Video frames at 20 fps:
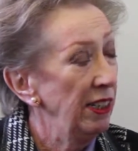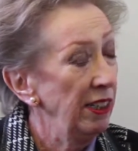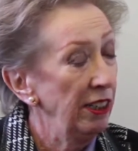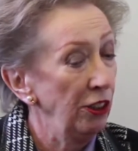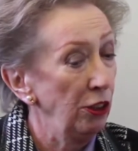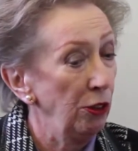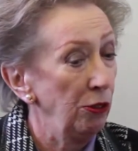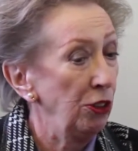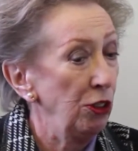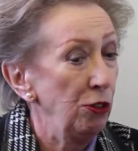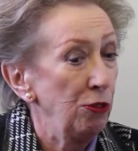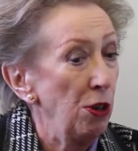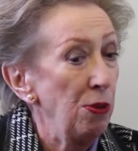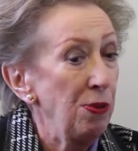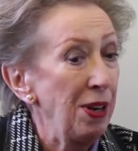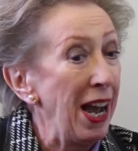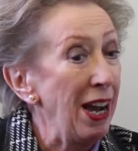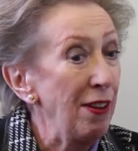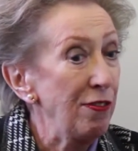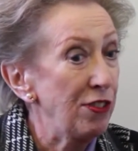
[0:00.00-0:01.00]
You know, you
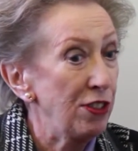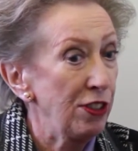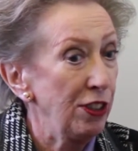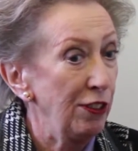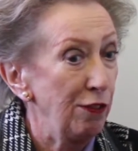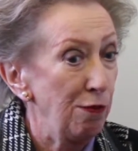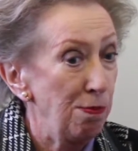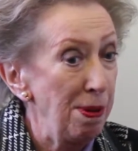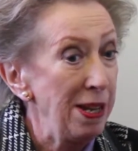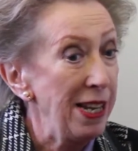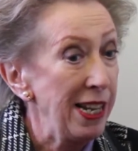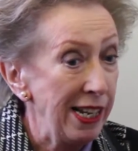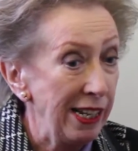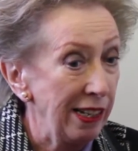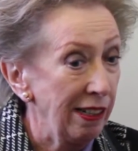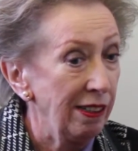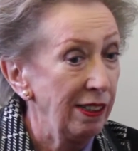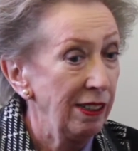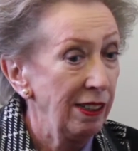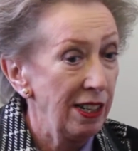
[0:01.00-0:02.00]
don't have to have
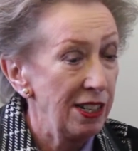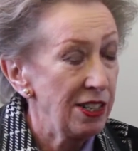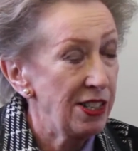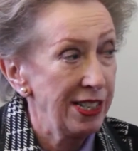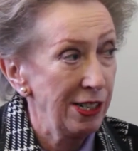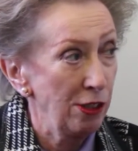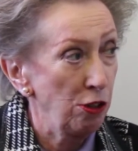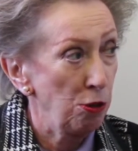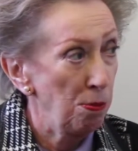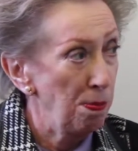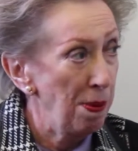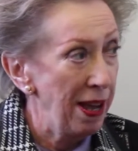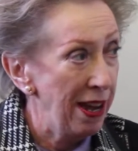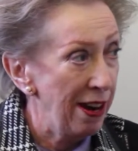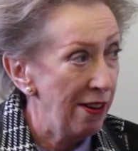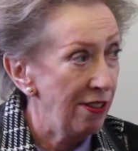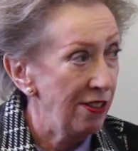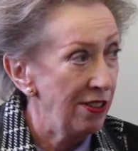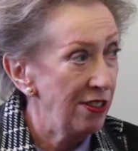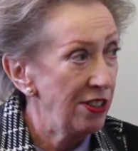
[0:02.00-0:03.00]
been a single
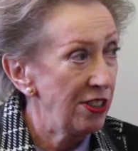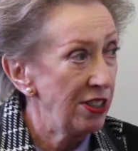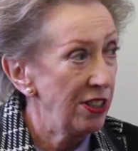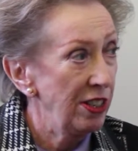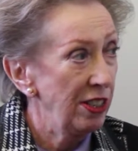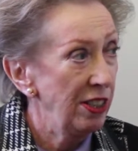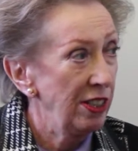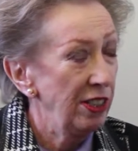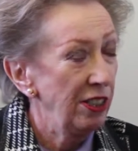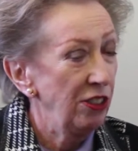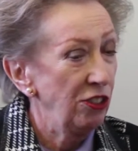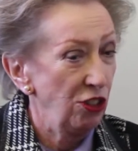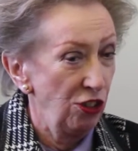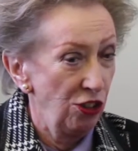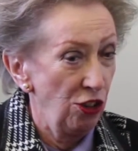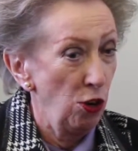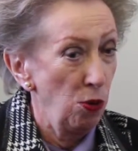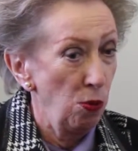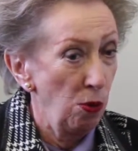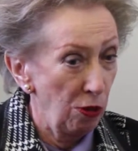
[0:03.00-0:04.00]
parent to
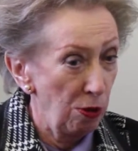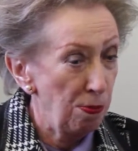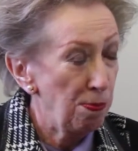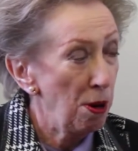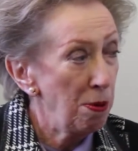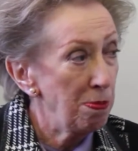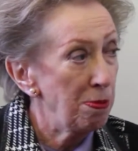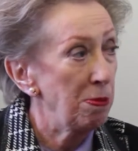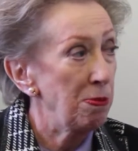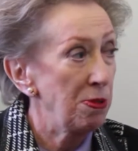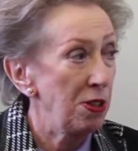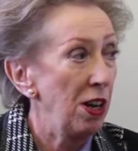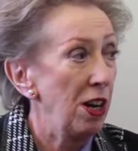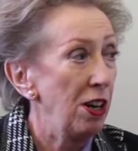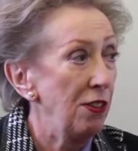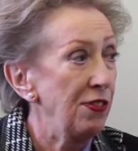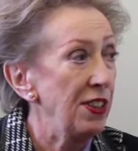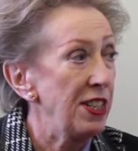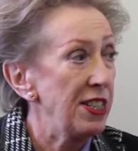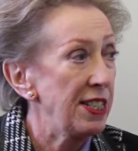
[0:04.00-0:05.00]
know what the problems
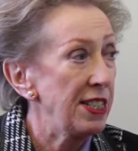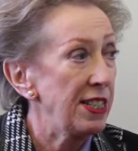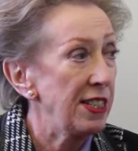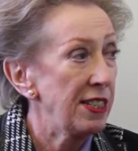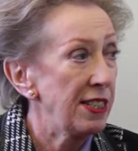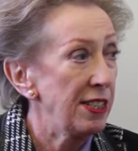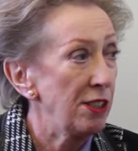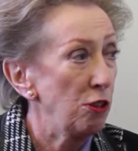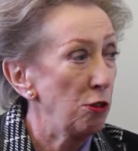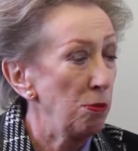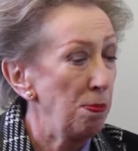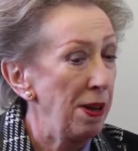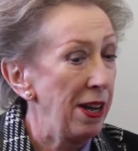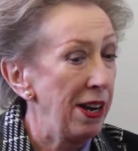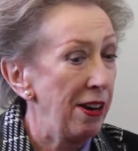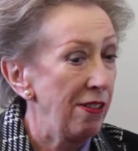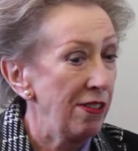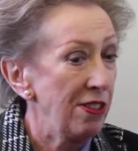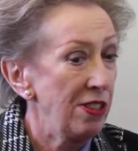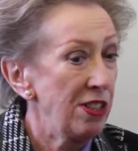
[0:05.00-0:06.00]
are facing a single
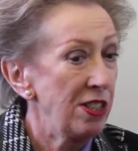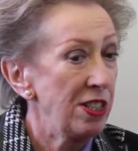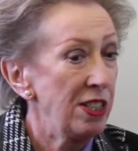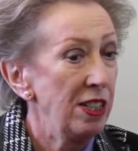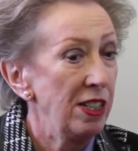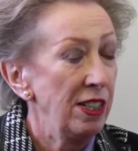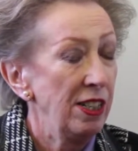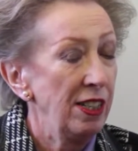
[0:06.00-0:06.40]
parent.